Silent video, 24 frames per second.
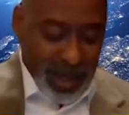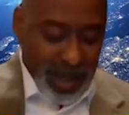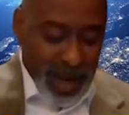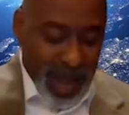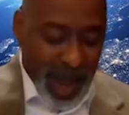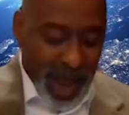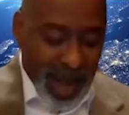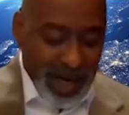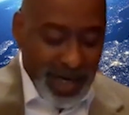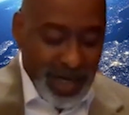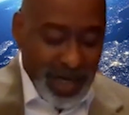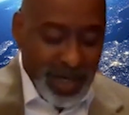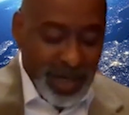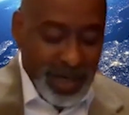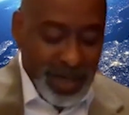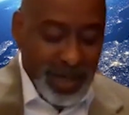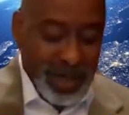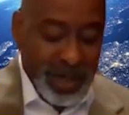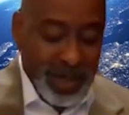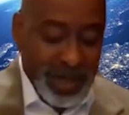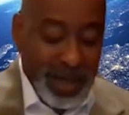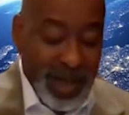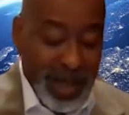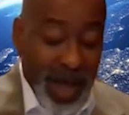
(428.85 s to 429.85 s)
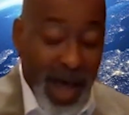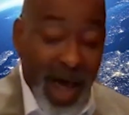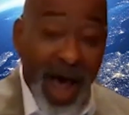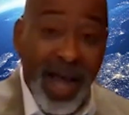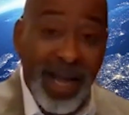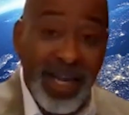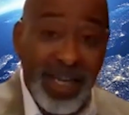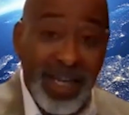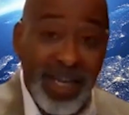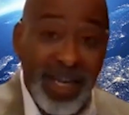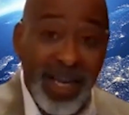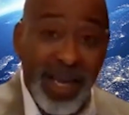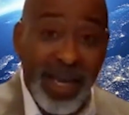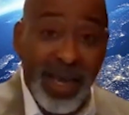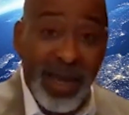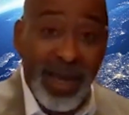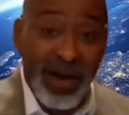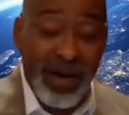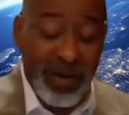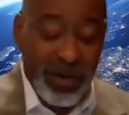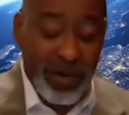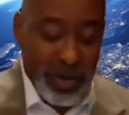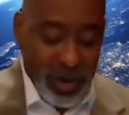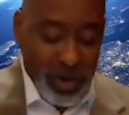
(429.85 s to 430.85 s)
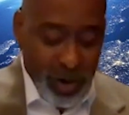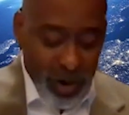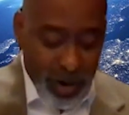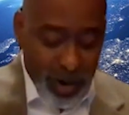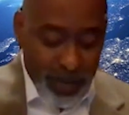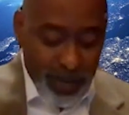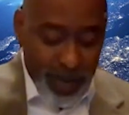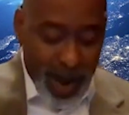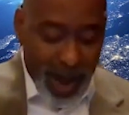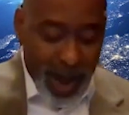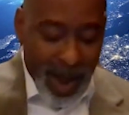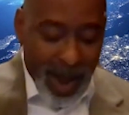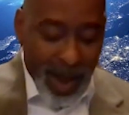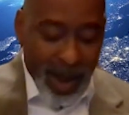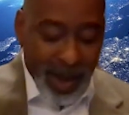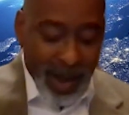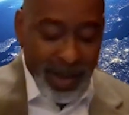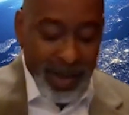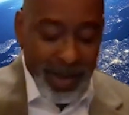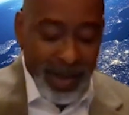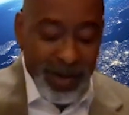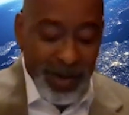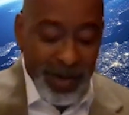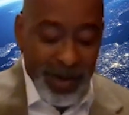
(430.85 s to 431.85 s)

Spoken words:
Elisha, Isaiah, Jeremiah,